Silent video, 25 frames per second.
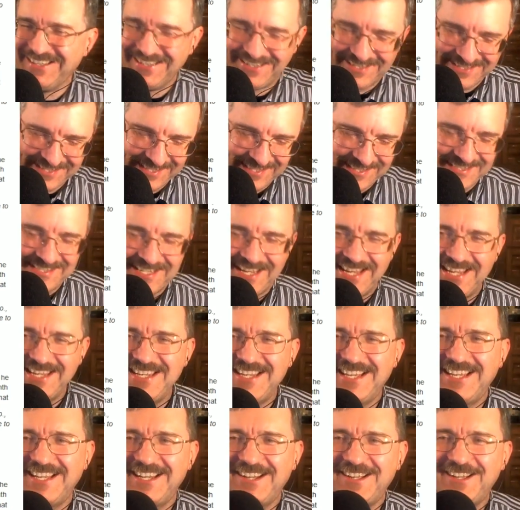is that
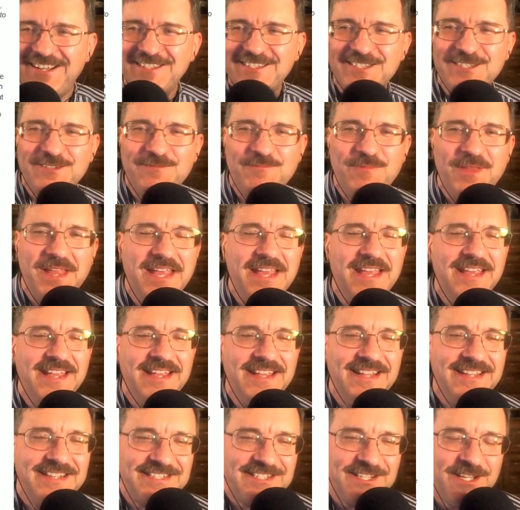not awesome?
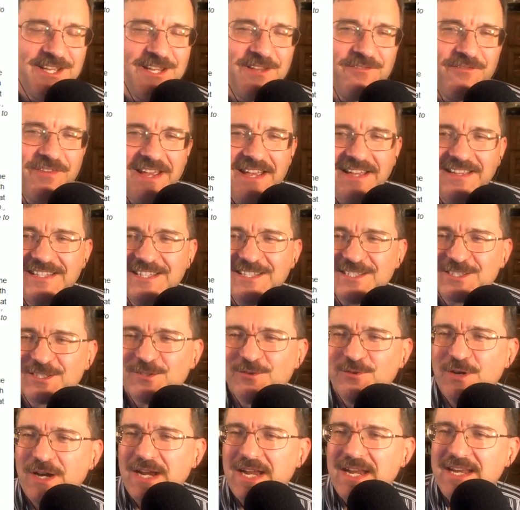So he found this
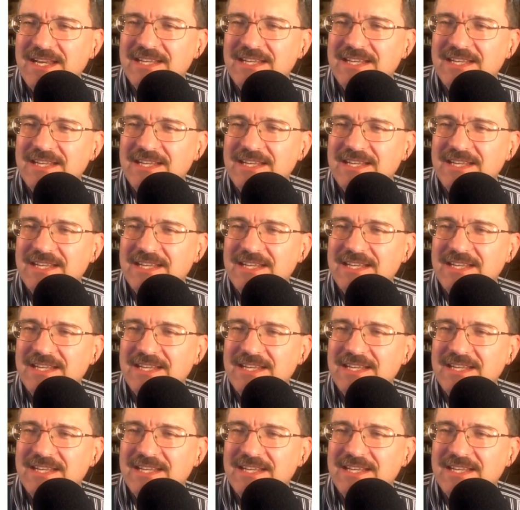great,